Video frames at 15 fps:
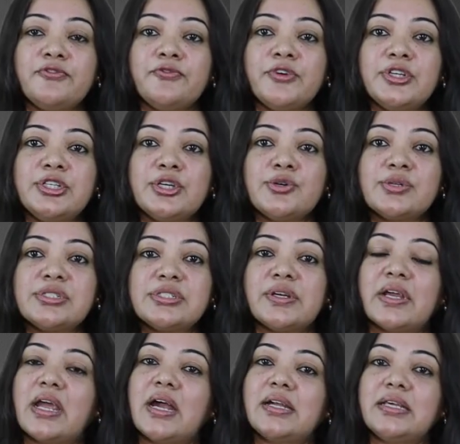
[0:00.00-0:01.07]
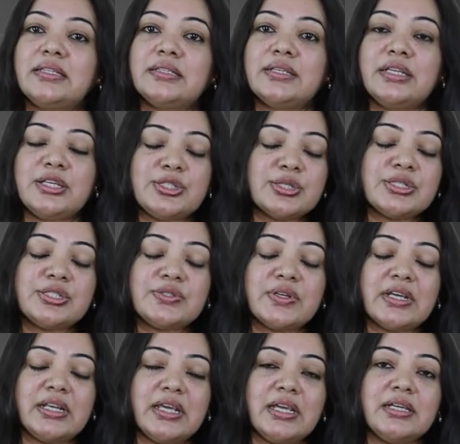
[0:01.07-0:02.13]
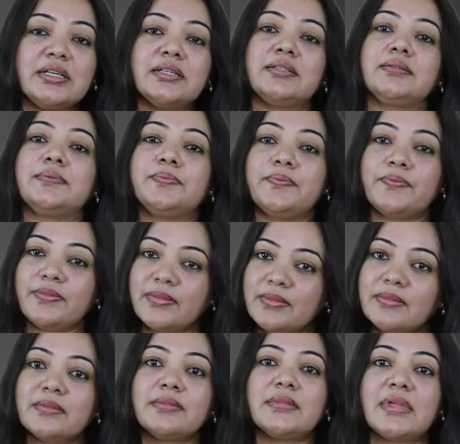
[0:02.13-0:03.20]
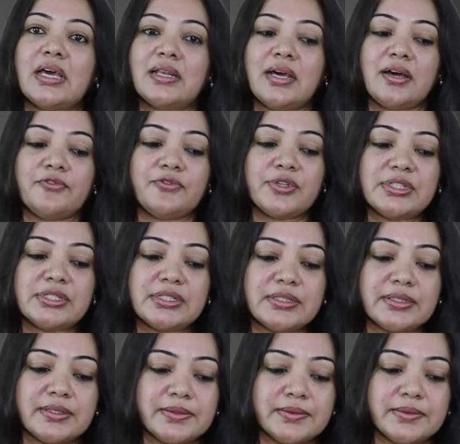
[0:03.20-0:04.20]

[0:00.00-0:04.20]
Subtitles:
videos regarding the teachers training. Allah Hafiz.